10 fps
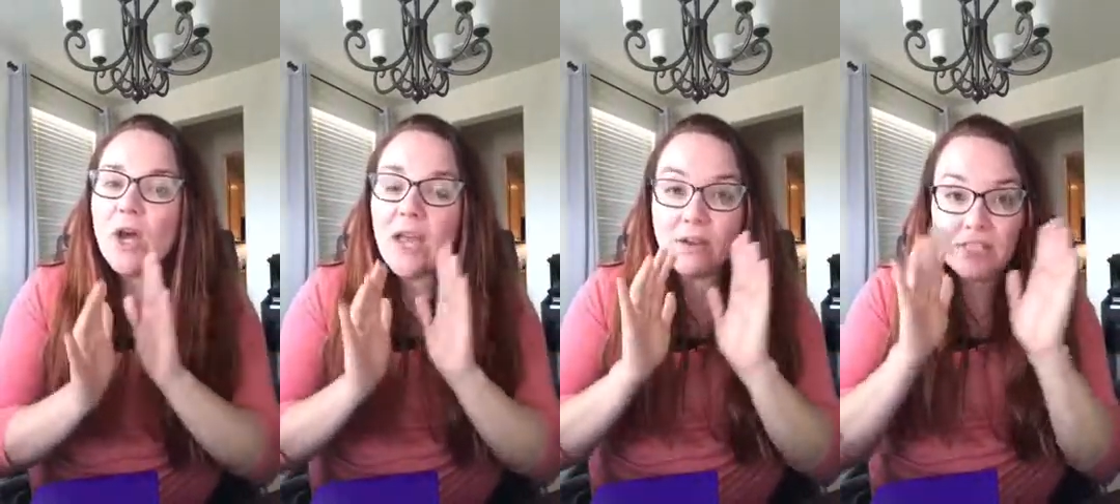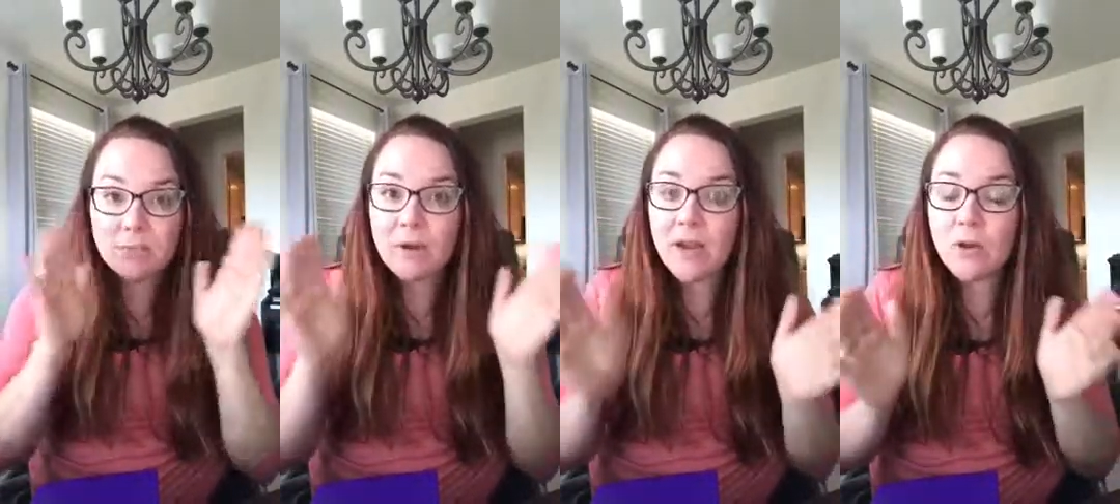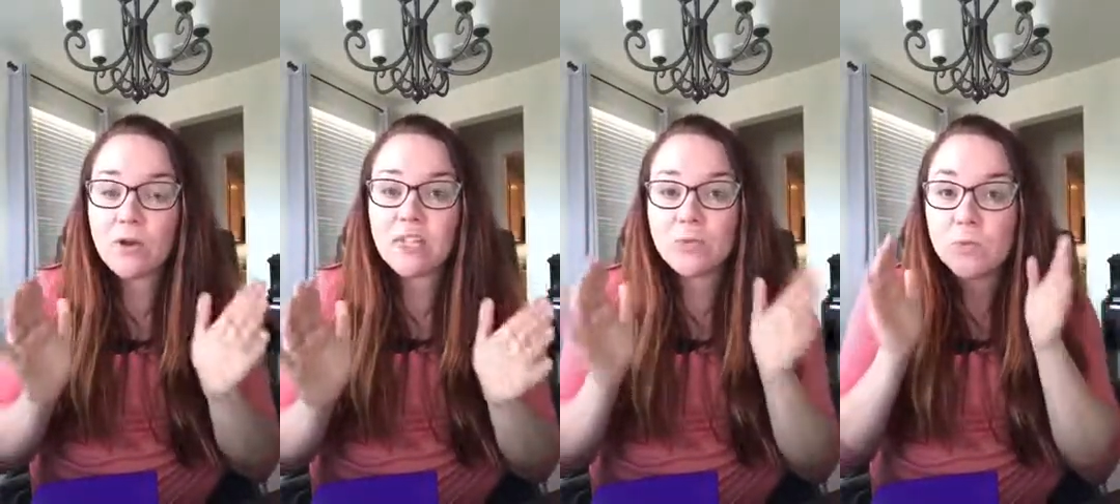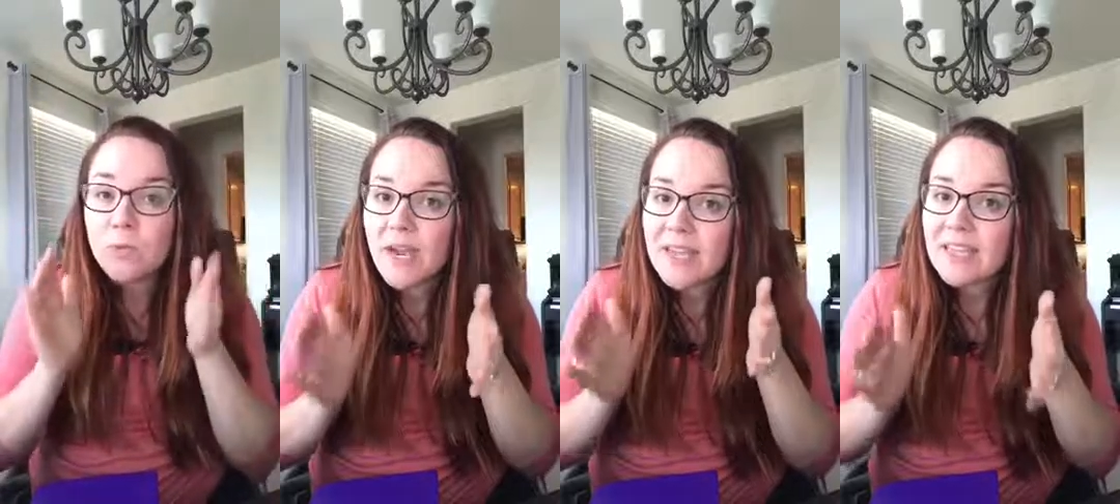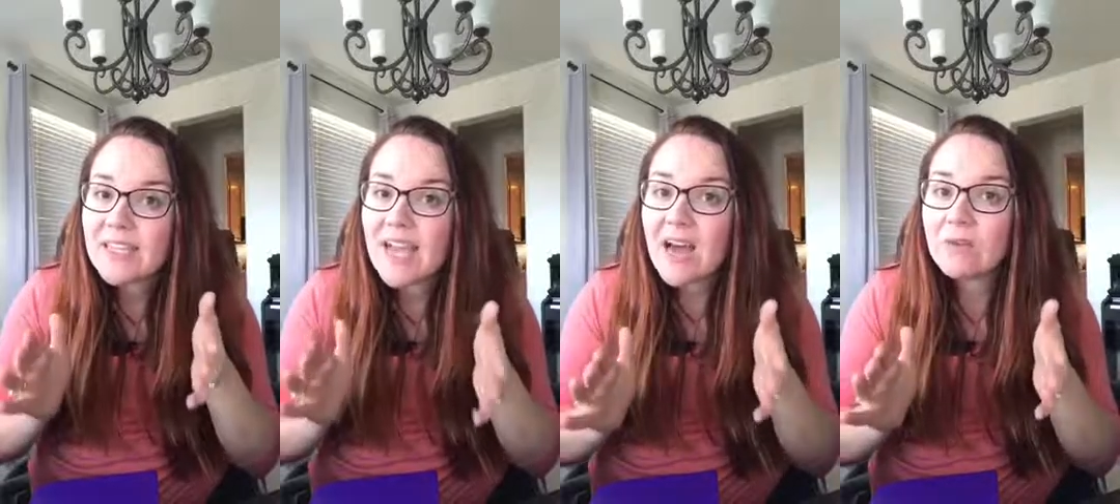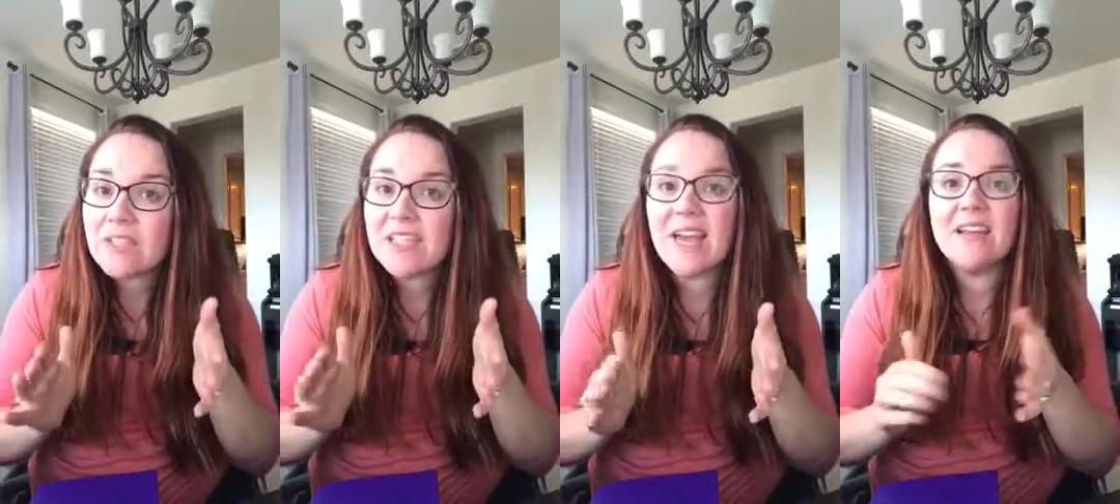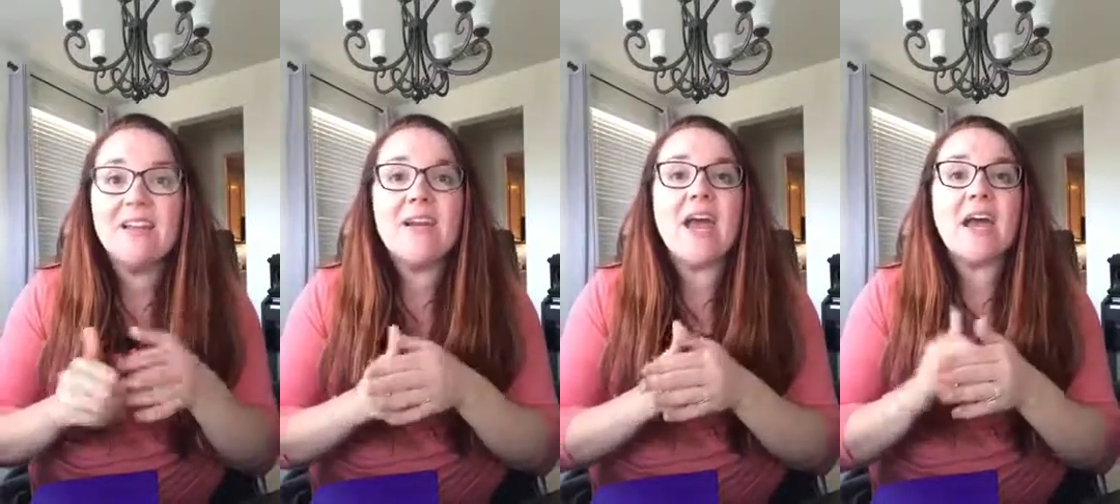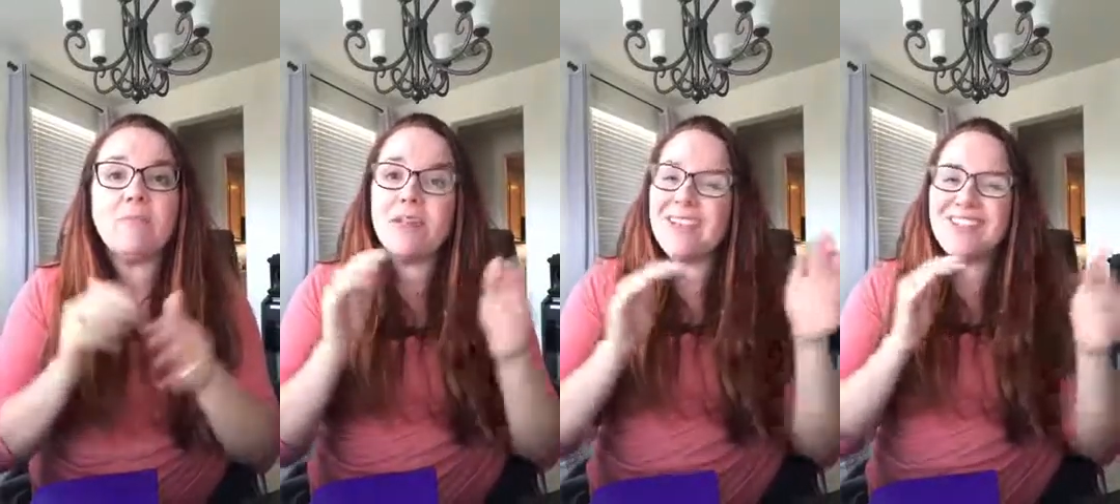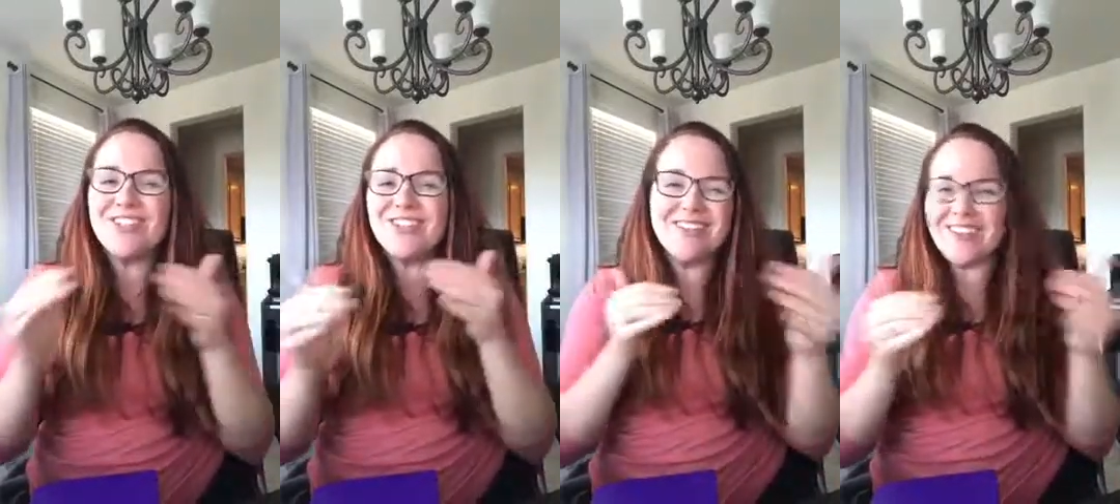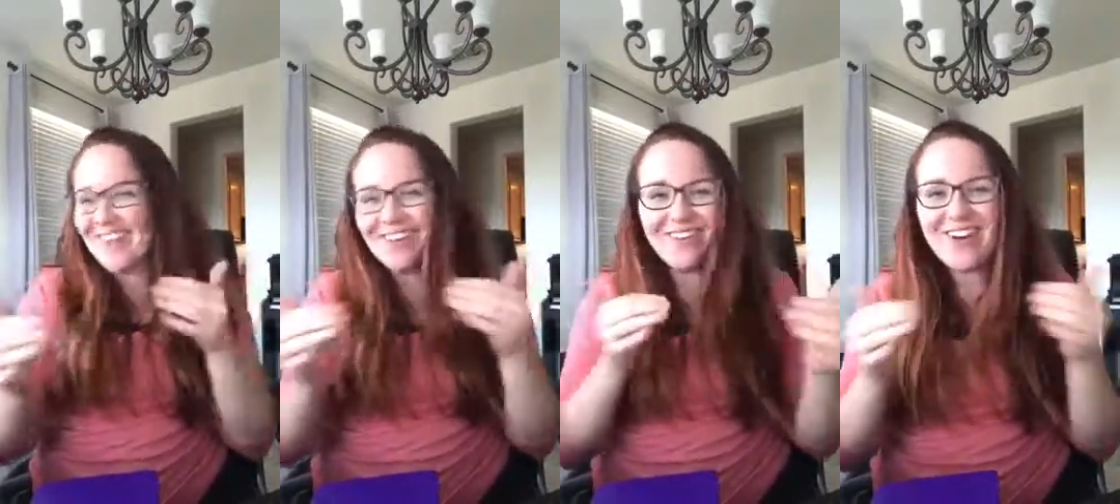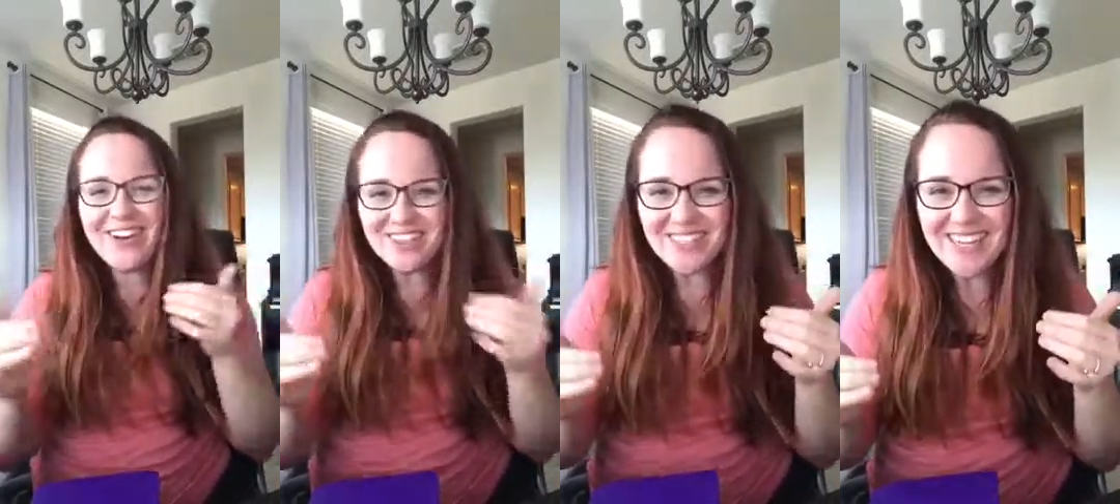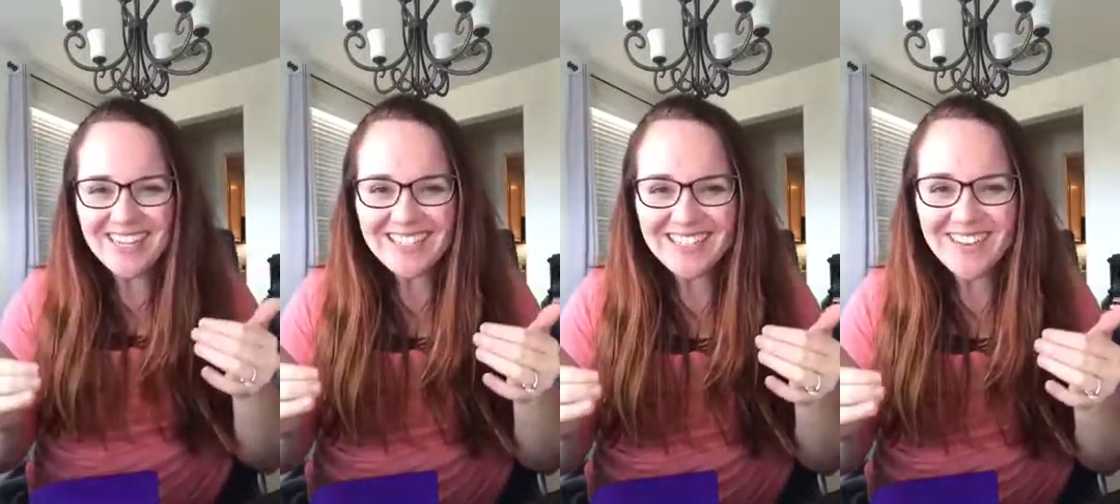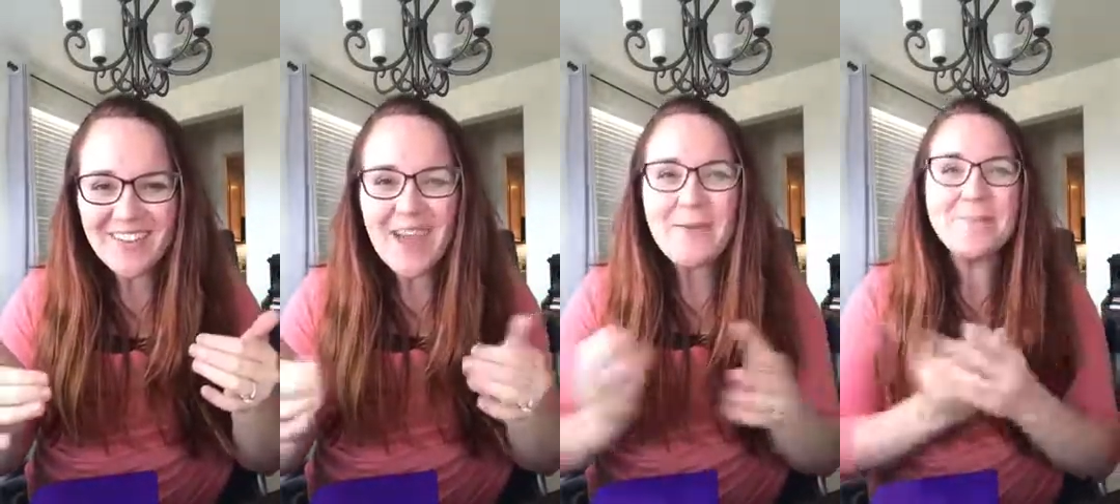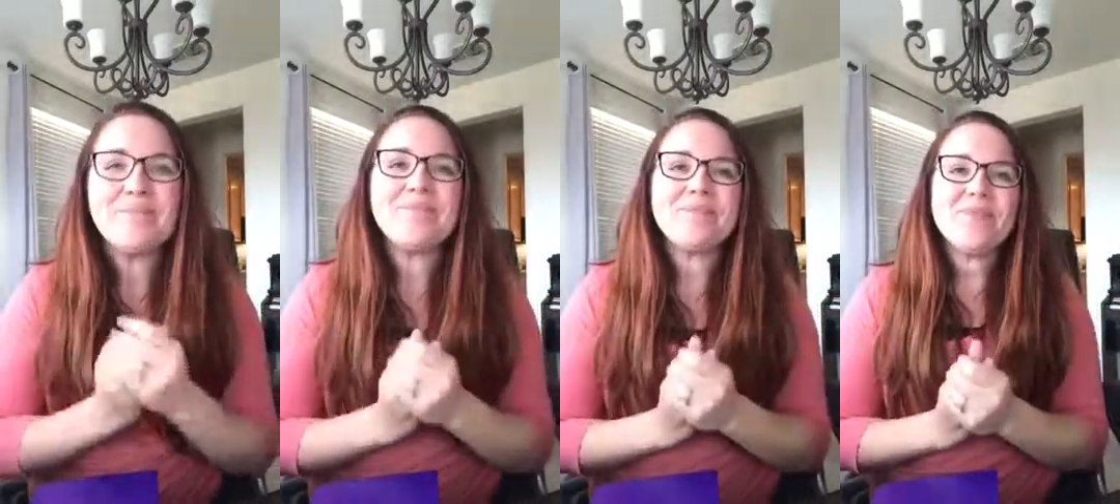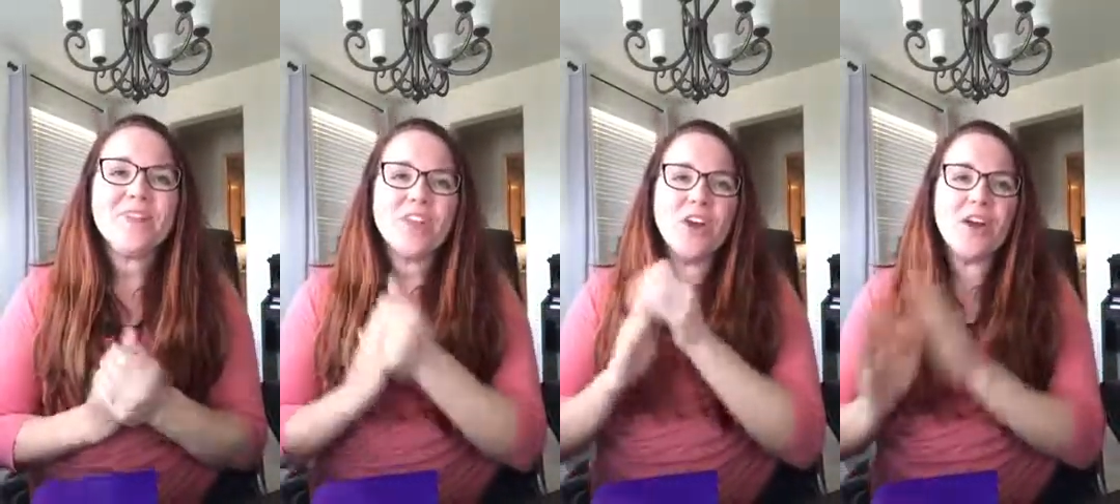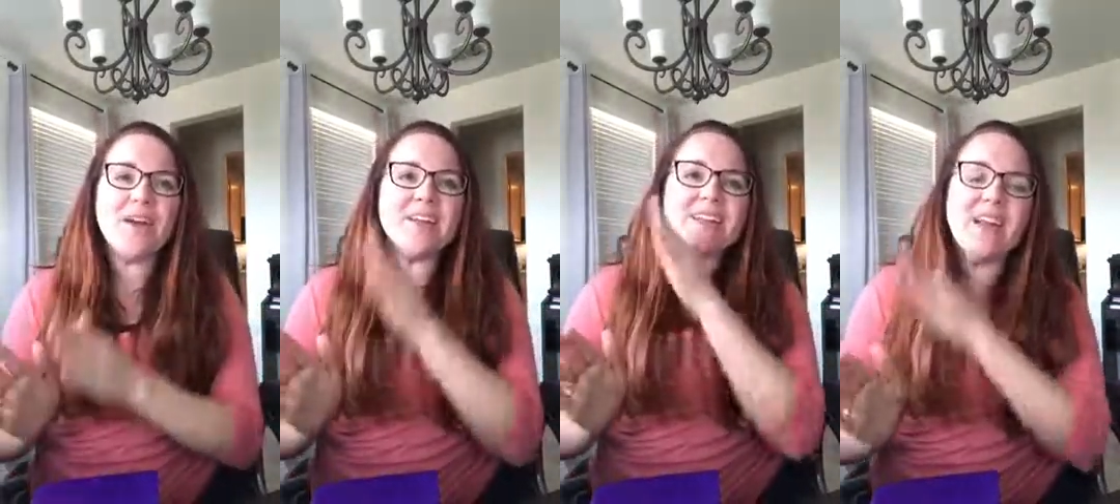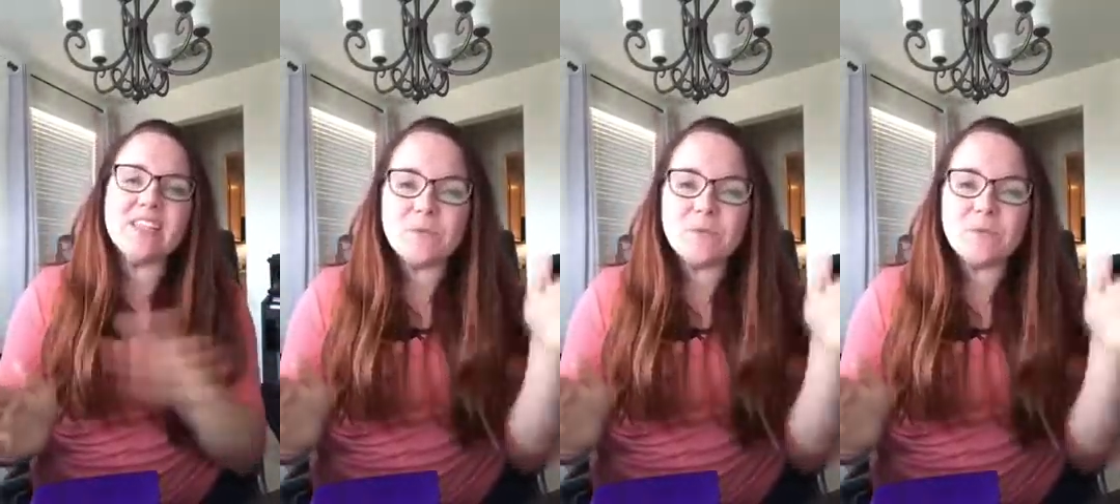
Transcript: and these priorities right at the outset and making sure that they don't contradict, okay? All right, now